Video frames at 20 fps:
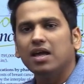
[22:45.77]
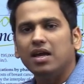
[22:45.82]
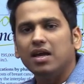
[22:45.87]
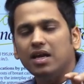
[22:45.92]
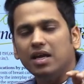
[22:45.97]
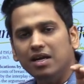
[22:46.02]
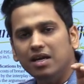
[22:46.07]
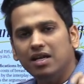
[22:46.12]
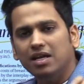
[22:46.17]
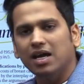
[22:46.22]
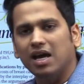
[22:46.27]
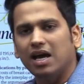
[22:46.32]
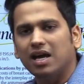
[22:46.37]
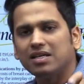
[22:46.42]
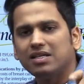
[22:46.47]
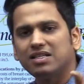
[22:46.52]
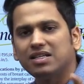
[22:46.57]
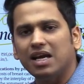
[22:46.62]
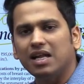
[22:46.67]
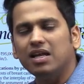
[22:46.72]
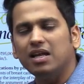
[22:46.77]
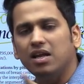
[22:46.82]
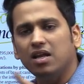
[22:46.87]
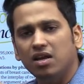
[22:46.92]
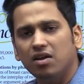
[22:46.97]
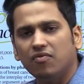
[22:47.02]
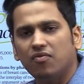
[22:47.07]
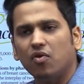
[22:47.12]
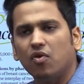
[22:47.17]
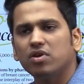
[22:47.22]
India shall
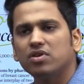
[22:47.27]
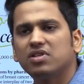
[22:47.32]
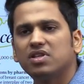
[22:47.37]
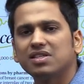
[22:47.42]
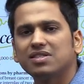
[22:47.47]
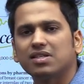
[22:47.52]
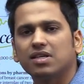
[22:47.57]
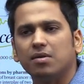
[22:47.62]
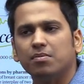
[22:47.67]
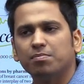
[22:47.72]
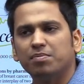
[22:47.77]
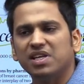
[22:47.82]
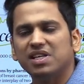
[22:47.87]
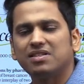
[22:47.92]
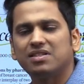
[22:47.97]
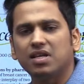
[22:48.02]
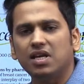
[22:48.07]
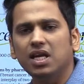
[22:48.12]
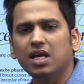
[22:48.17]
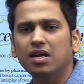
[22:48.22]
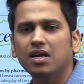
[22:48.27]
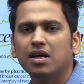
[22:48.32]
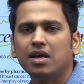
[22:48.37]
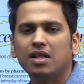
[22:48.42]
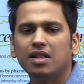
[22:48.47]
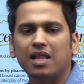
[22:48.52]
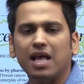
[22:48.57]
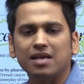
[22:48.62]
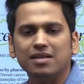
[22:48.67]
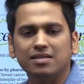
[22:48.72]
invoke this compulsory
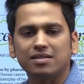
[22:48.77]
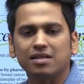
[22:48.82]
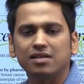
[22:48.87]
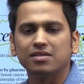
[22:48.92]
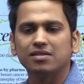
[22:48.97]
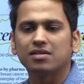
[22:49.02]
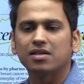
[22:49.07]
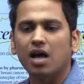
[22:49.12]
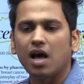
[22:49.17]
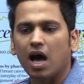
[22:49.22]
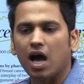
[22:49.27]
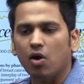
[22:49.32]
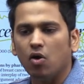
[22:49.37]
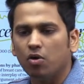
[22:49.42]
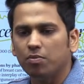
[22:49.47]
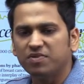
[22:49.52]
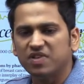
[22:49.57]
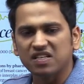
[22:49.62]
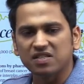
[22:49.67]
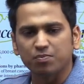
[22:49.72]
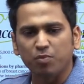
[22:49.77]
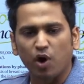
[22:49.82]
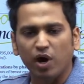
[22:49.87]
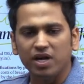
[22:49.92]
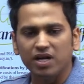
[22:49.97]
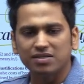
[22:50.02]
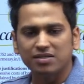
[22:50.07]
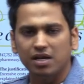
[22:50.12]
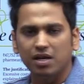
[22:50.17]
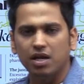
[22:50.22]
license. I hope this point
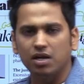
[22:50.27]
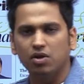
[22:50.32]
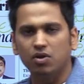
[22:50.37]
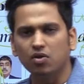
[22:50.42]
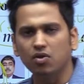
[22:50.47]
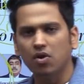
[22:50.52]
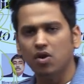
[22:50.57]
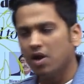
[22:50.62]
is clear to